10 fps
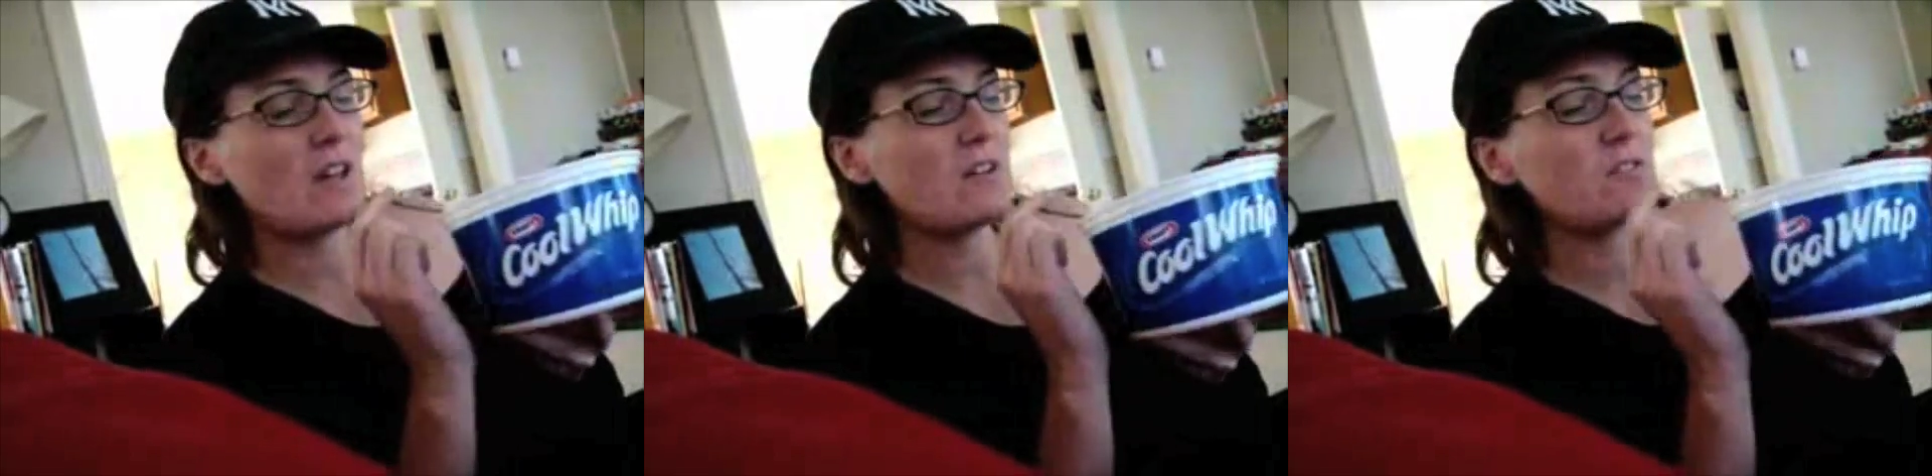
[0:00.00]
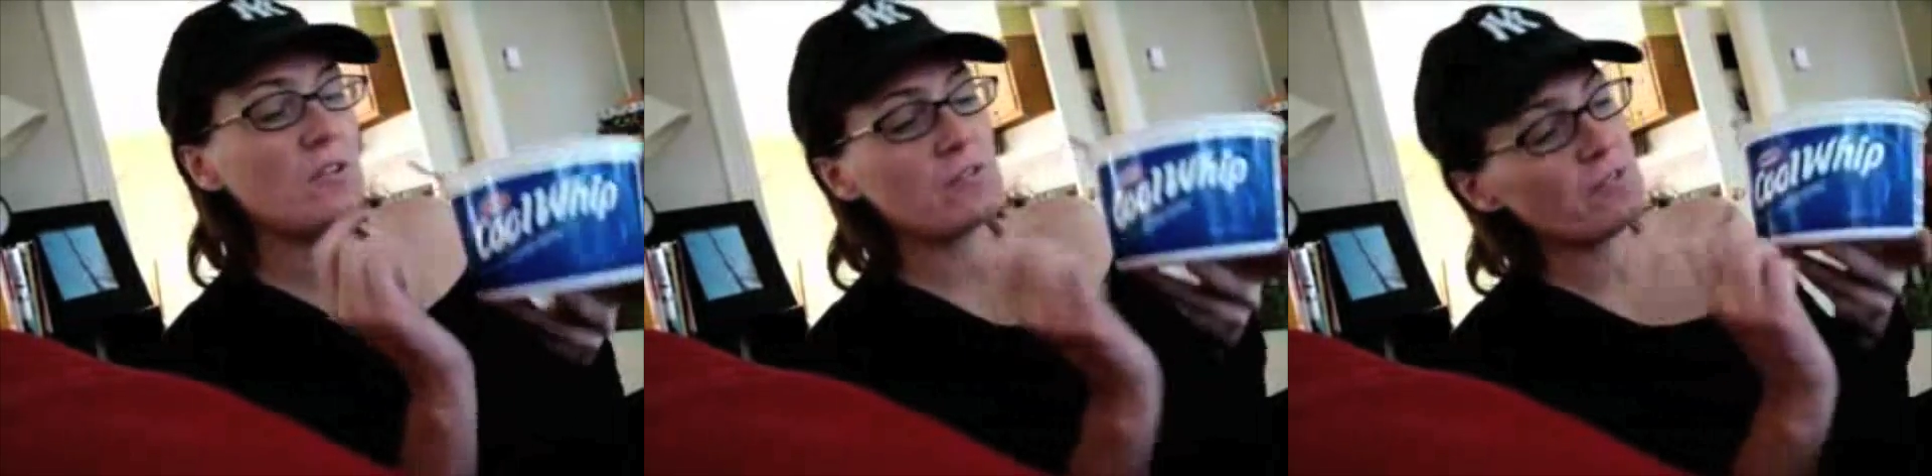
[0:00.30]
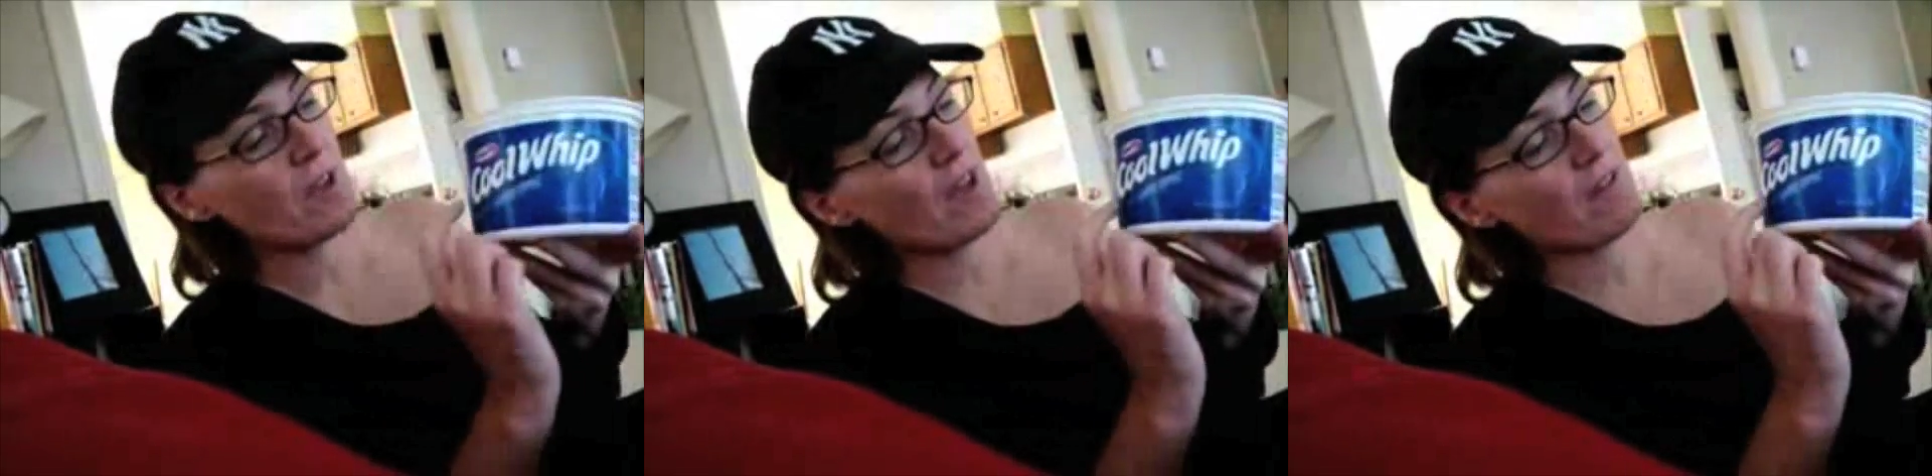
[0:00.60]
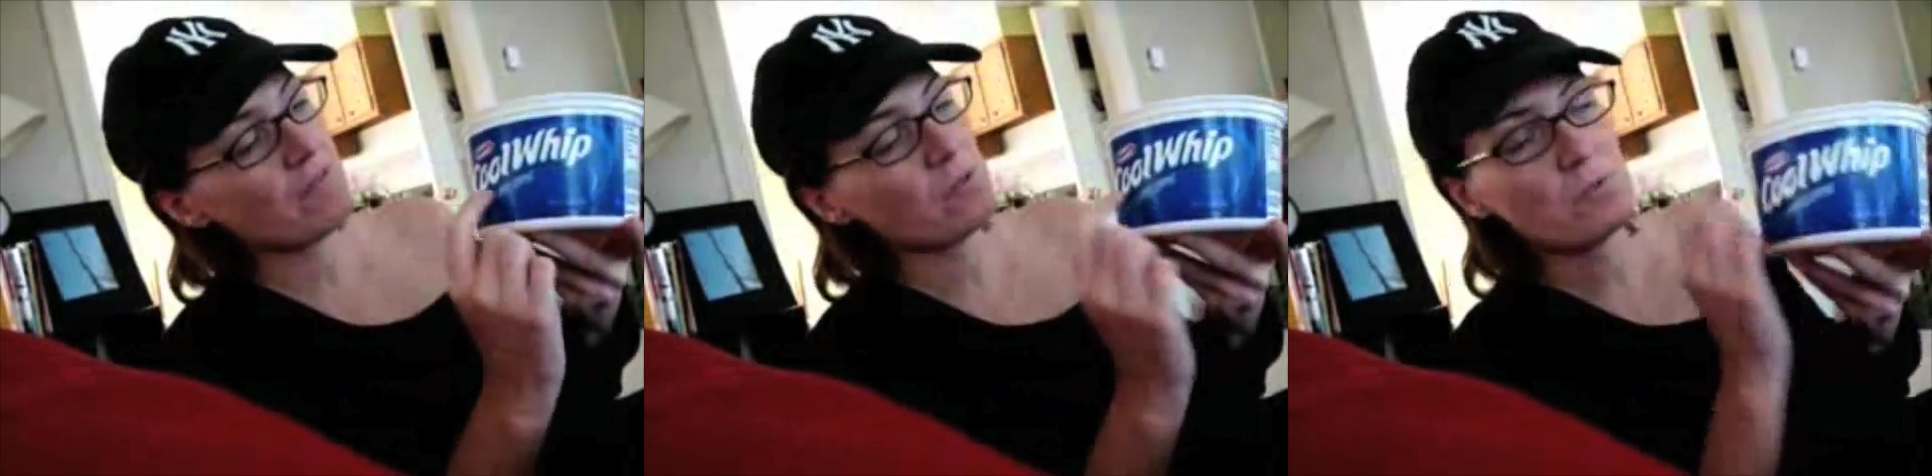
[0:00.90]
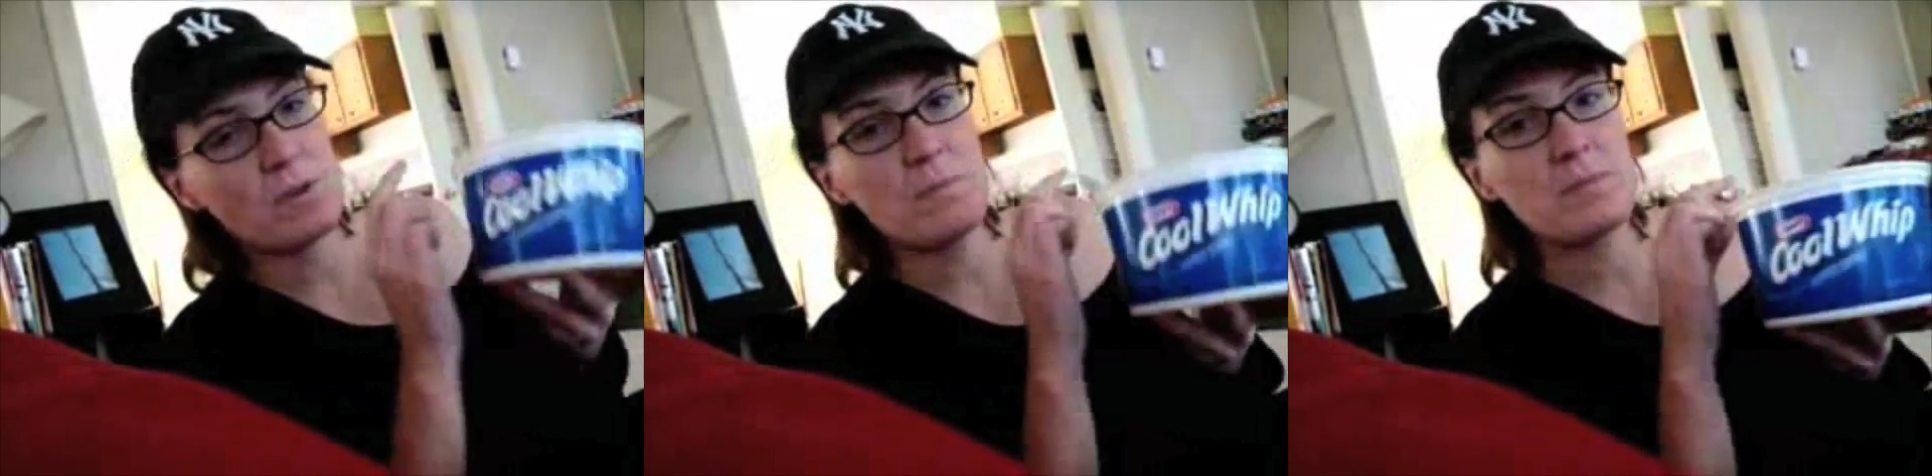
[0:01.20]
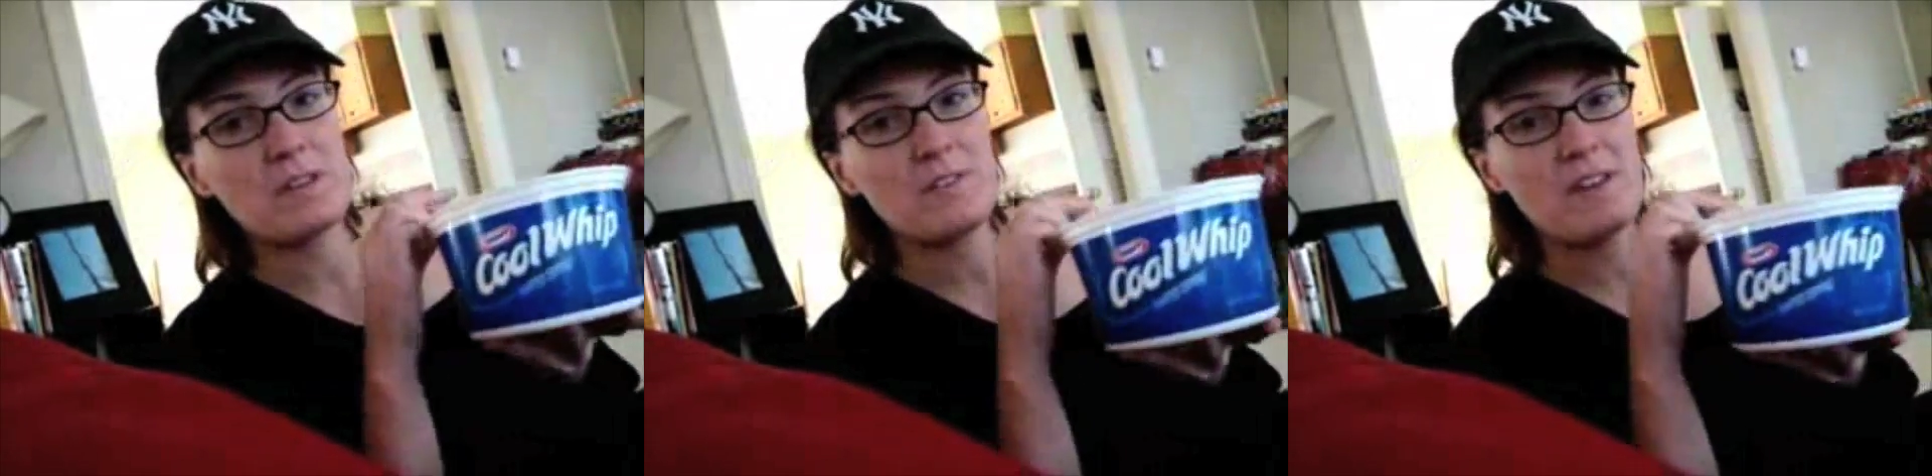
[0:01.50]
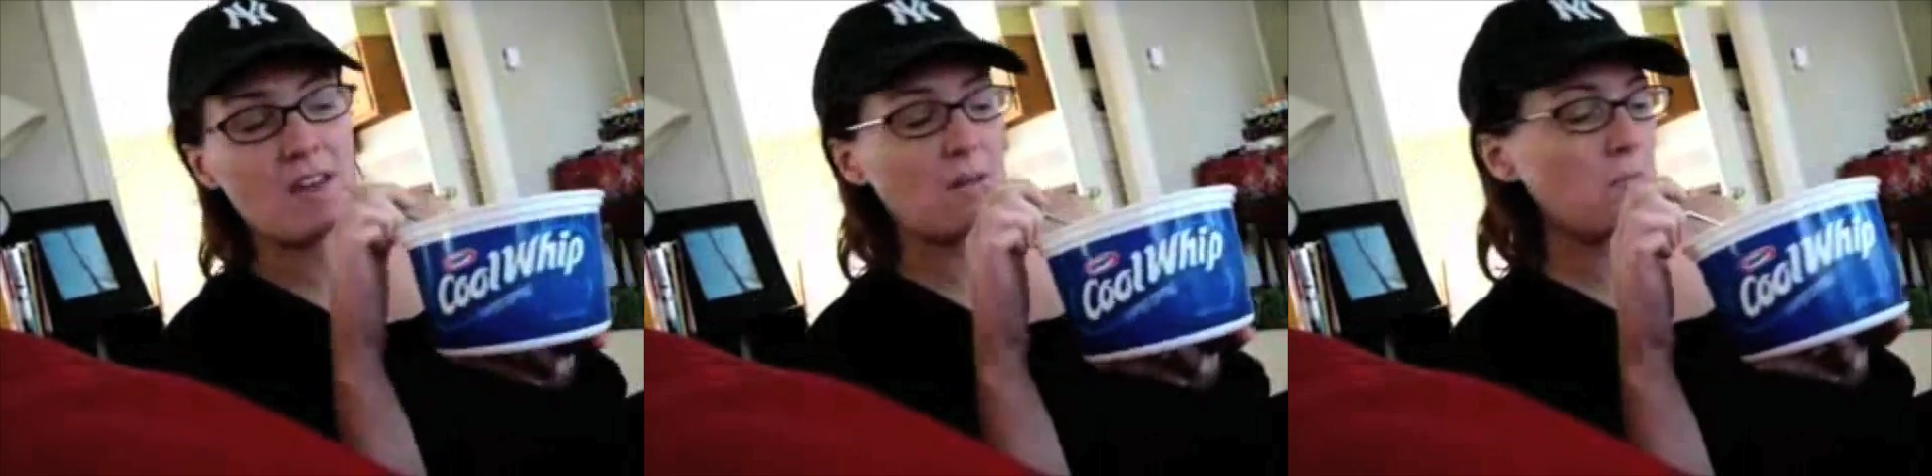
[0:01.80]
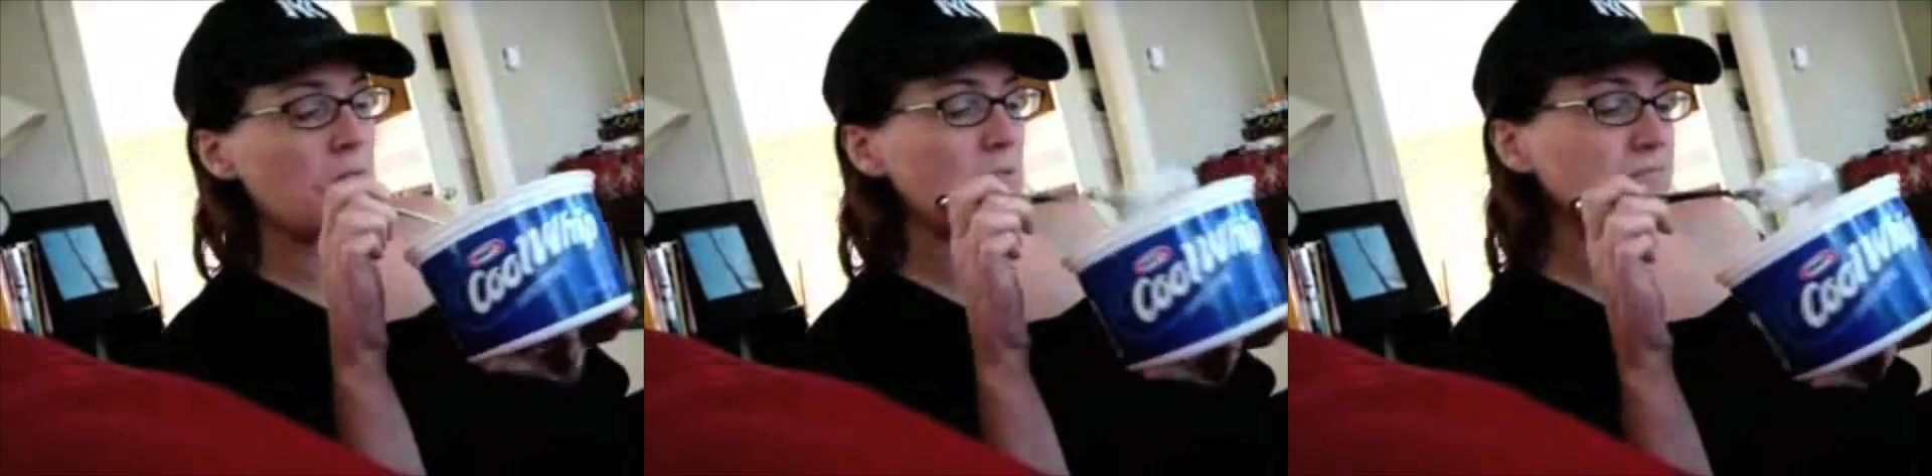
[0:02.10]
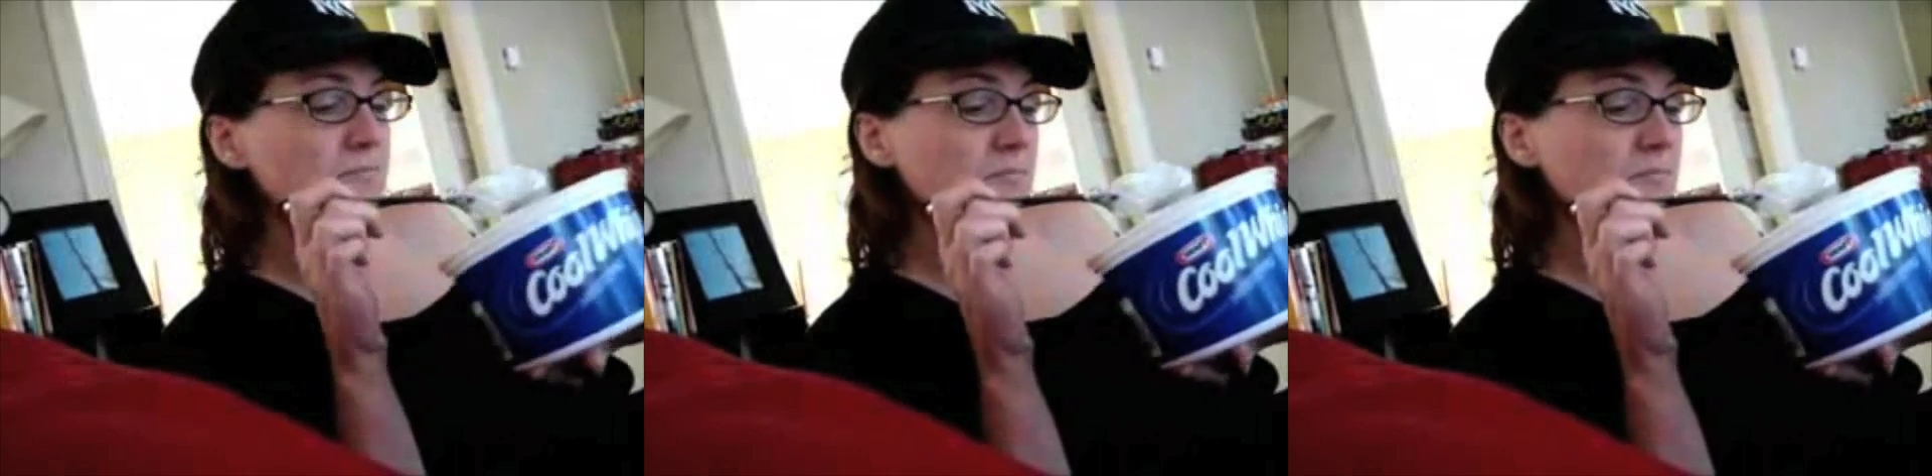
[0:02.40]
I don't know if you have Cool Whip in the U K, but